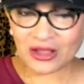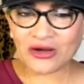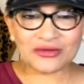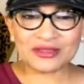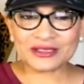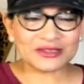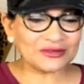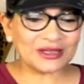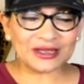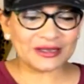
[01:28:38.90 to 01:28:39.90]
Oh, that's
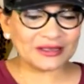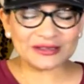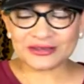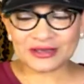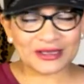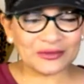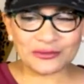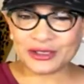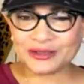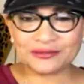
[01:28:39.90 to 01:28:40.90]
okay. That's okay.
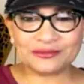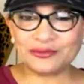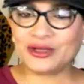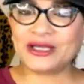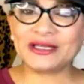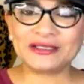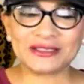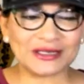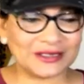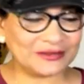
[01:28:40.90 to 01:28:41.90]
We we get it
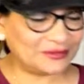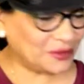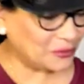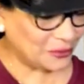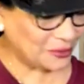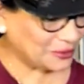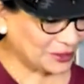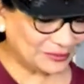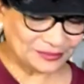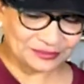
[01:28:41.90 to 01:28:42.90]
done. Don't worry.
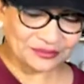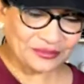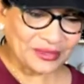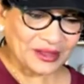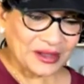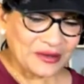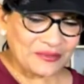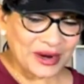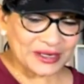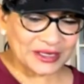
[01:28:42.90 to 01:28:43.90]
Yes.
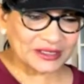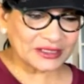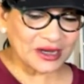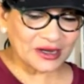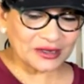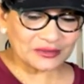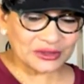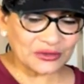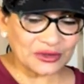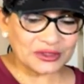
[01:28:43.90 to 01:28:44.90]
My next item's
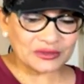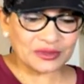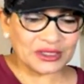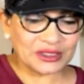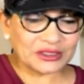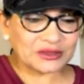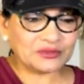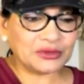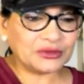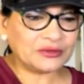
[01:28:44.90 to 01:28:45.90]
going to be this
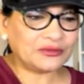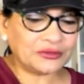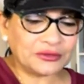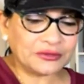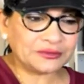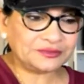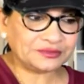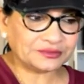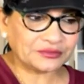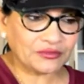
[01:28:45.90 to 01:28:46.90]
beautiful.
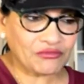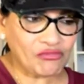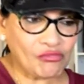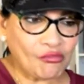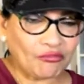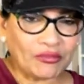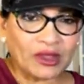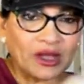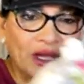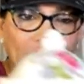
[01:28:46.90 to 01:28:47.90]

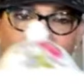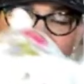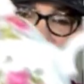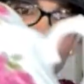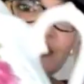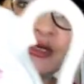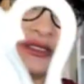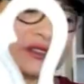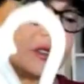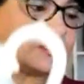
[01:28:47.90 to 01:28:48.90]
I have
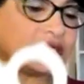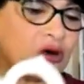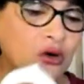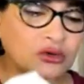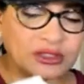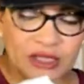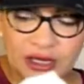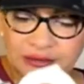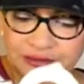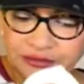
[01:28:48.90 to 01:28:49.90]
it's a it's a whole
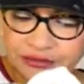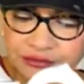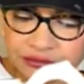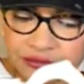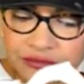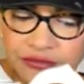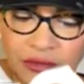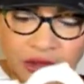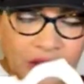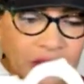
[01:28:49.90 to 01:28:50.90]
set,
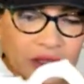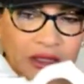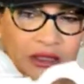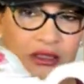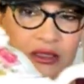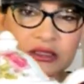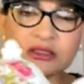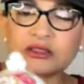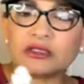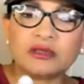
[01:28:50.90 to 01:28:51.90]
and
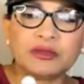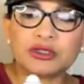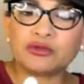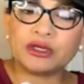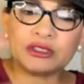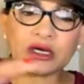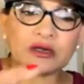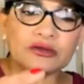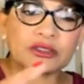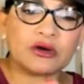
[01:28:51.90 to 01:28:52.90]
it's going to be twenty
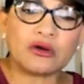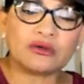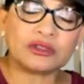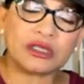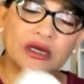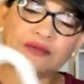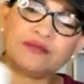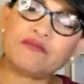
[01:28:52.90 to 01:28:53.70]
dollars a whole set.